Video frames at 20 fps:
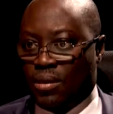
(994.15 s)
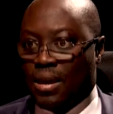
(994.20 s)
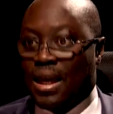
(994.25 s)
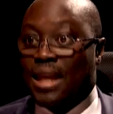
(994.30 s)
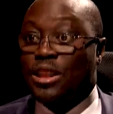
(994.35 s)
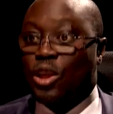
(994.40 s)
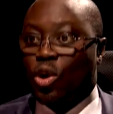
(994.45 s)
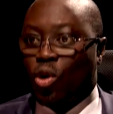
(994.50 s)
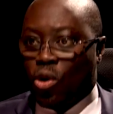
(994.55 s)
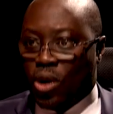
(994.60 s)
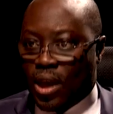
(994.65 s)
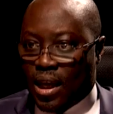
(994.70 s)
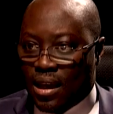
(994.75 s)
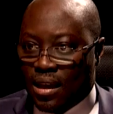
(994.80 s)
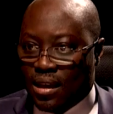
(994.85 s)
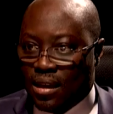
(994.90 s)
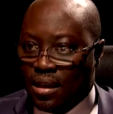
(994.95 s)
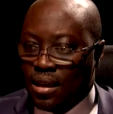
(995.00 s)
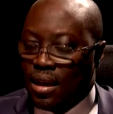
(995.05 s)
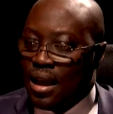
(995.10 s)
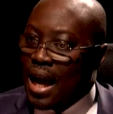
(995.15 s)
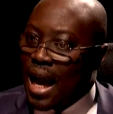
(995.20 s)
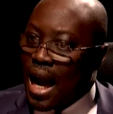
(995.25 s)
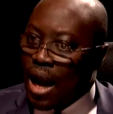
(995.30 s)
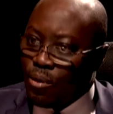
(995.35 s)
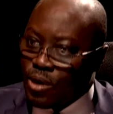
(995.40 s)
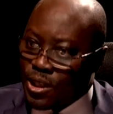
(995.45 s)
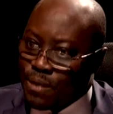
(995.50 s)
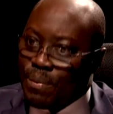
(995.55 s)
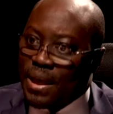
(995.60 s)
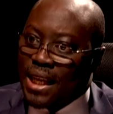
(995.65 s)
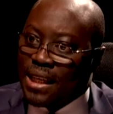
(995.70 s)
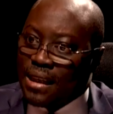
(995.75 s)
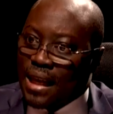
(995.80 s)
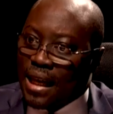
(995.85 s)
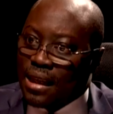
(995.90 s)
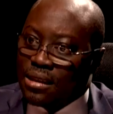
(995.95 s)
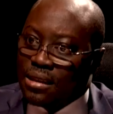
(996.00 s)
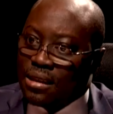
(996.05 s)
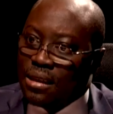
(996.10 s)
as a lawyer. I respect
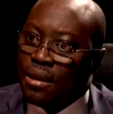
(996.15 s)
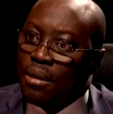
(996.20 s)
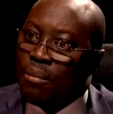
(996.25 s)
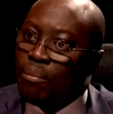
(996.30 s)
that.